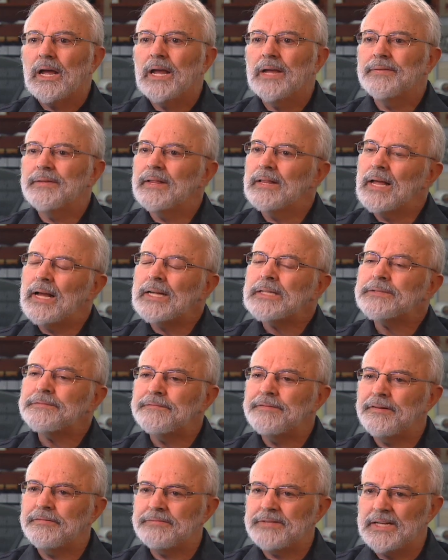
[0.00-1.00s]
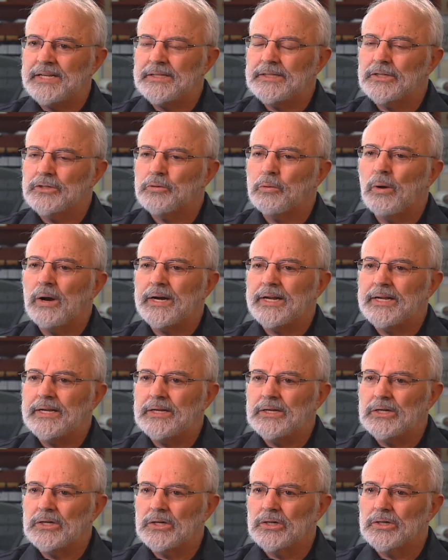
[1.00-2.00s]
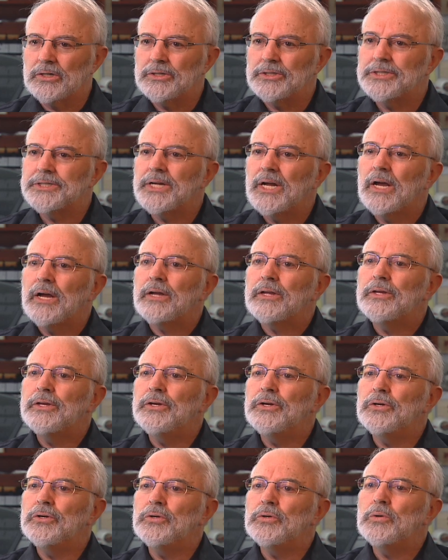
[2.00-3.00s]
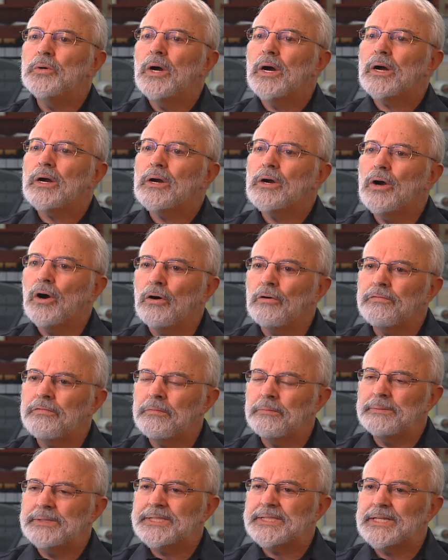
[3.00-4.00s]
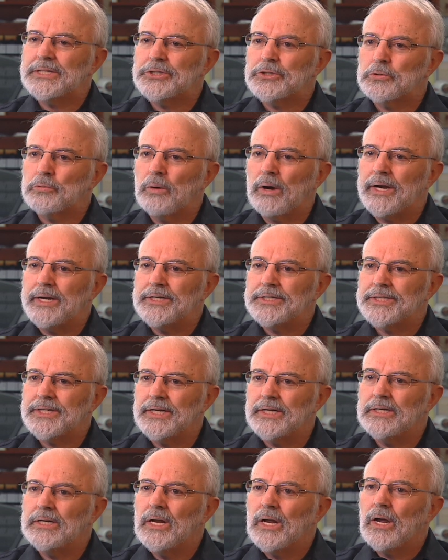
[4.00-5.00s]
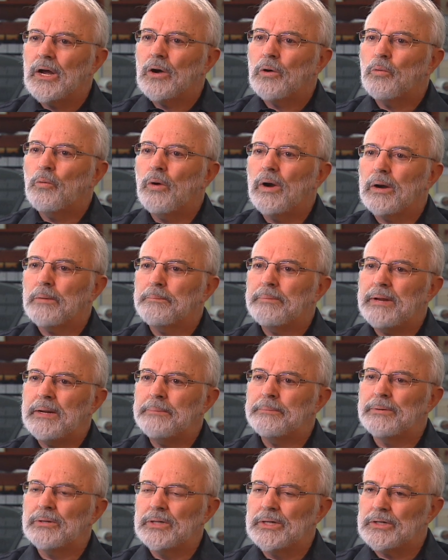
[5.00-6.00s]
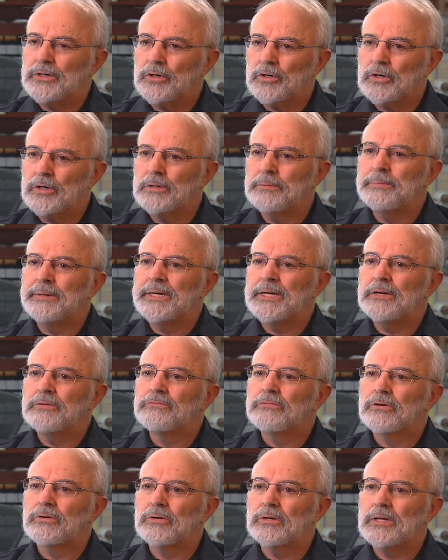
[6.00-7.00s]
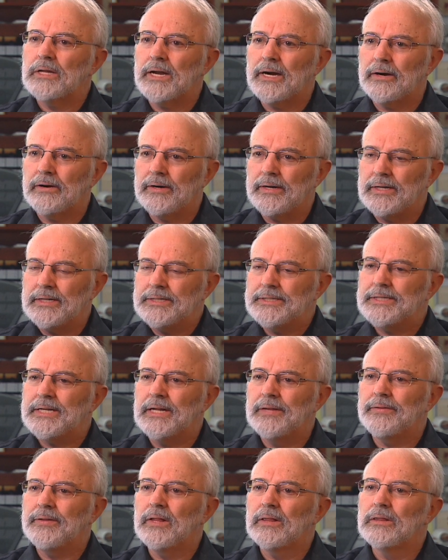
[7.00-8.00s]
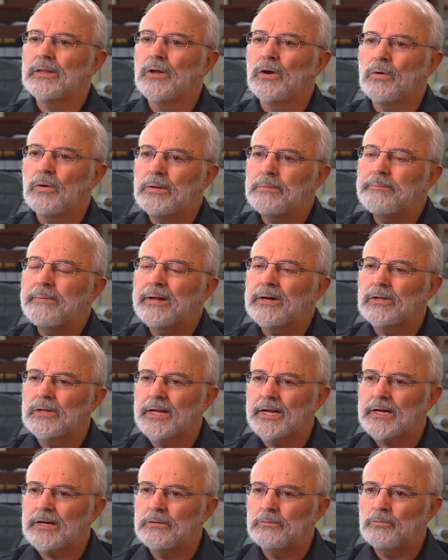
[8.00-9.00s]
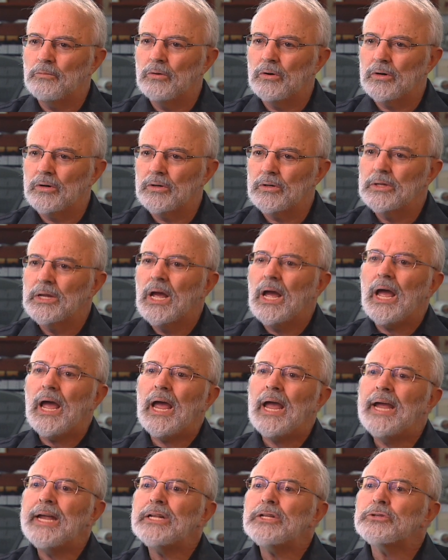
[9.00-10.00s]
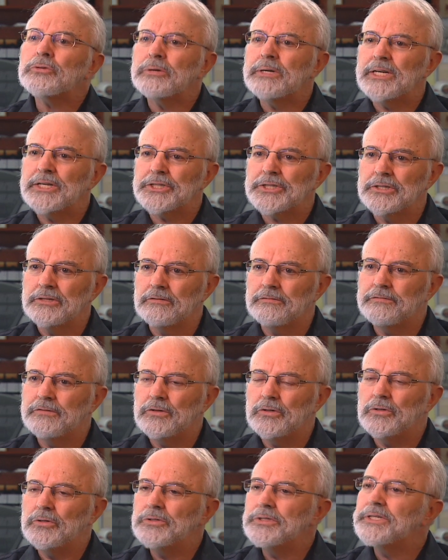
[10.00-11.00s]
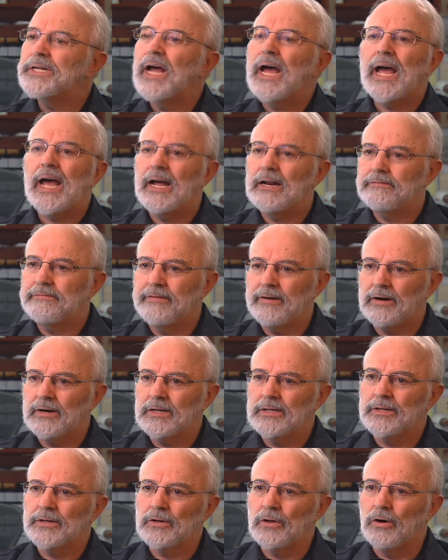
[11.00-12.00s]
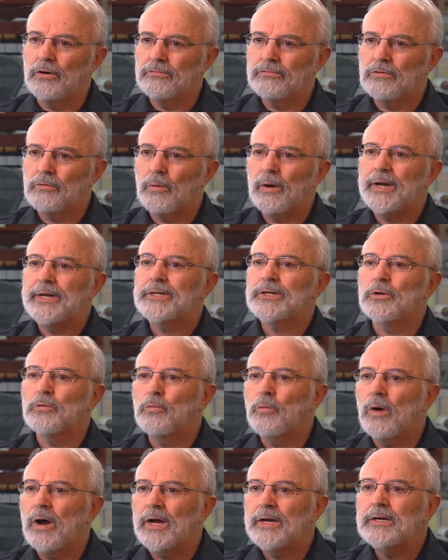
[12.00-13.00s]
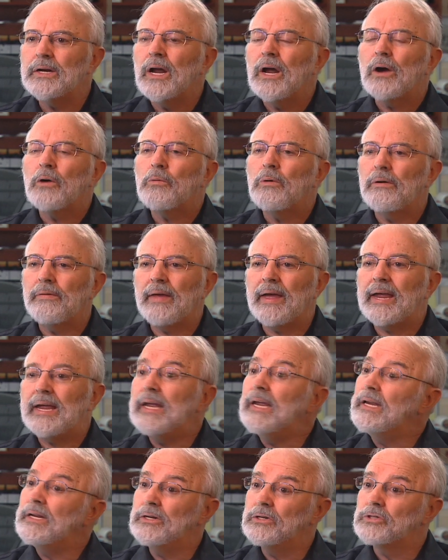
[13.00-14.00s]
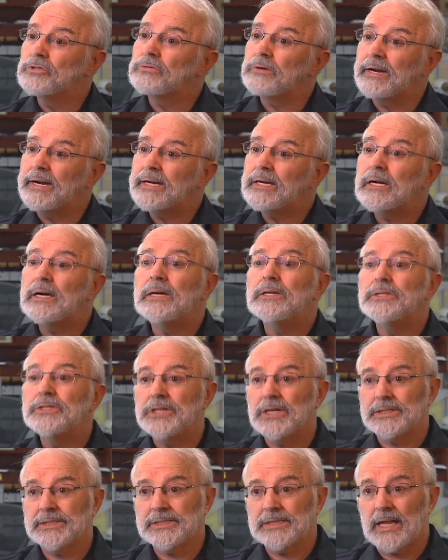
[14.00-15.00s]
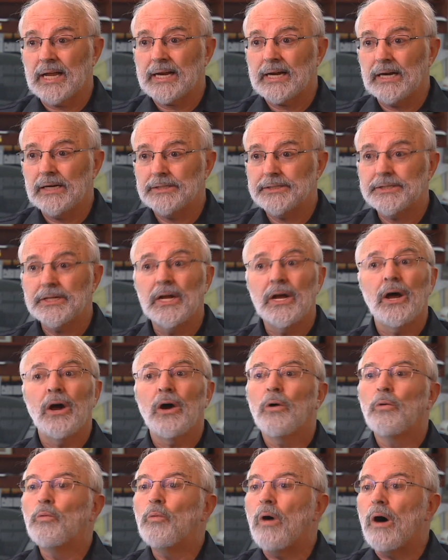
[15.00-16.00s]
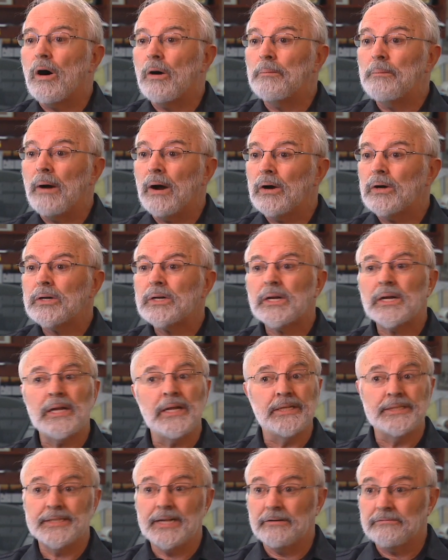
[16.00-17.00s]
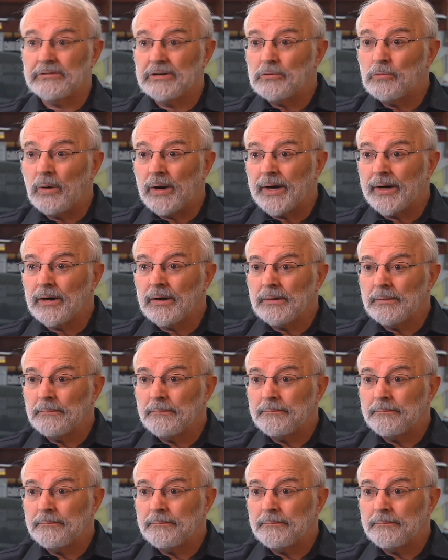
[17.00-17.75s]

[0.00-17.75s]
In the last 15 to 20 years, you go from a situation where people in urban and rural areas in the low and middle income world ate traditional foods, had very little overweight, to one where they eat and drink just like us. Walmart is everywhere.